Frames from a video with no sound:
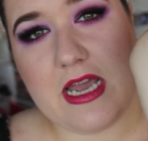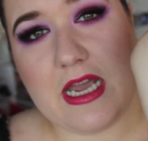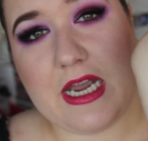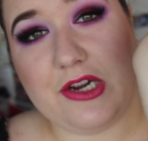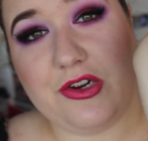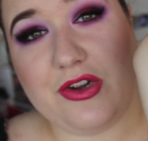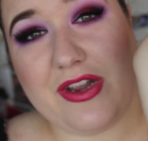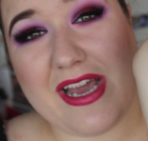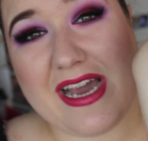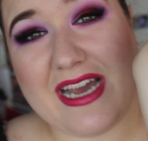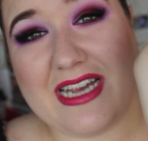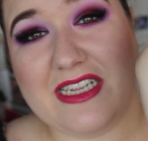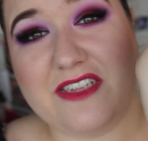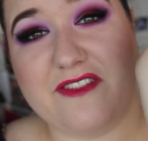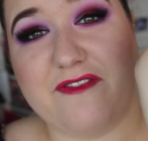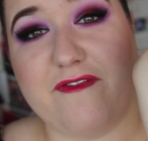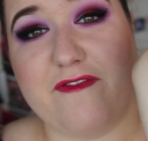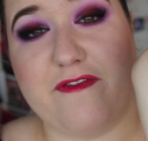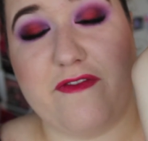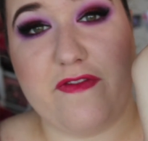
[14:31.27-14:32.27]
Hungry Heart
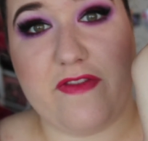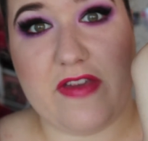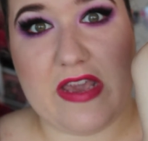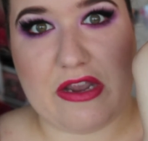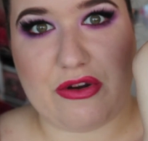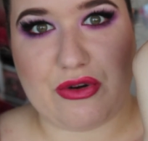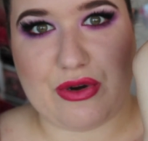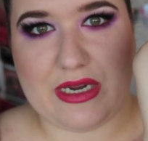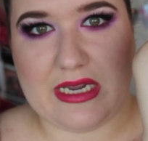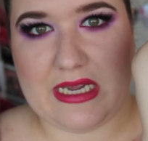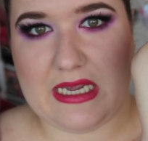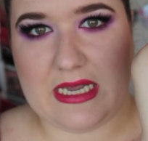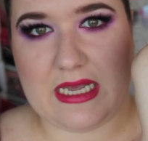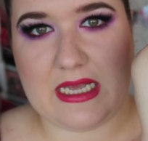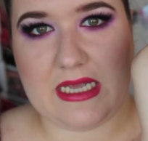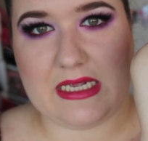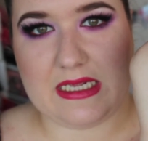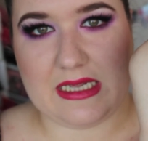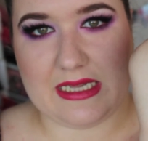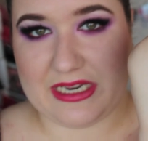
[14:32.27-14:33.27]
is very
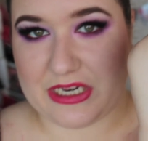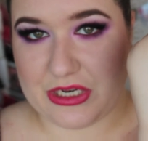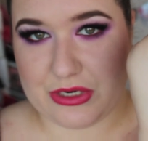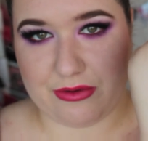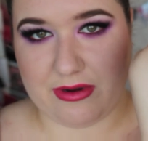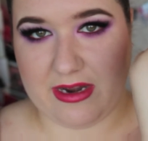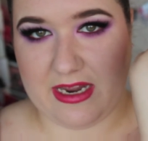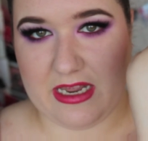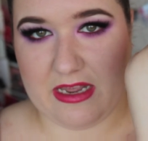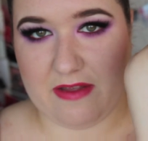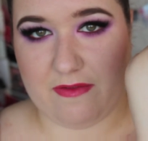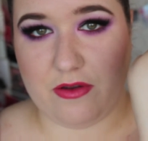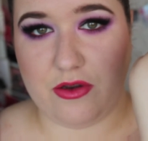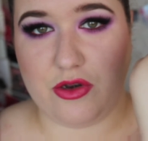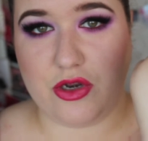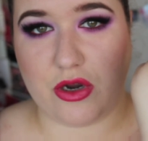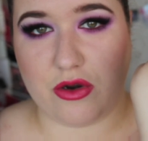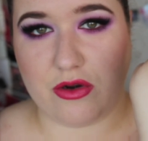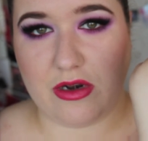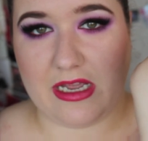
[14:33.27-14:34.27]
glittery. If
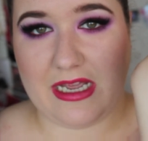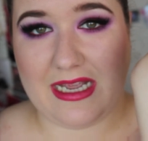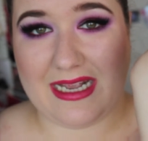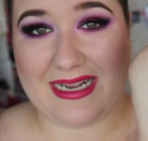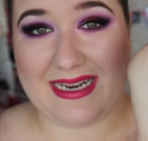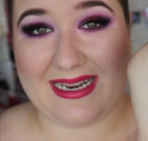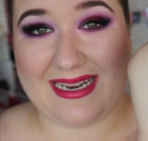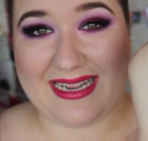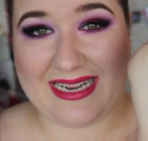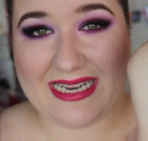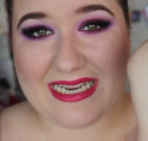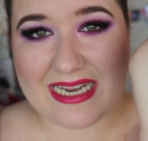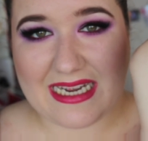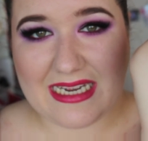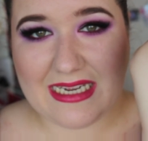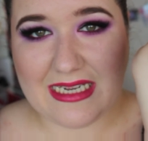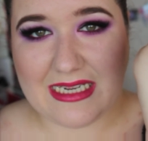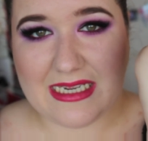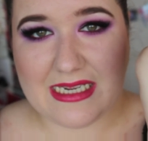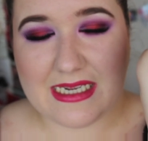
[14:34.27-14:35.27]
you don't like
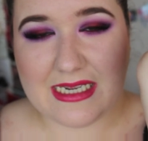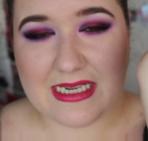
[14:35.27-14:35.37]
glitter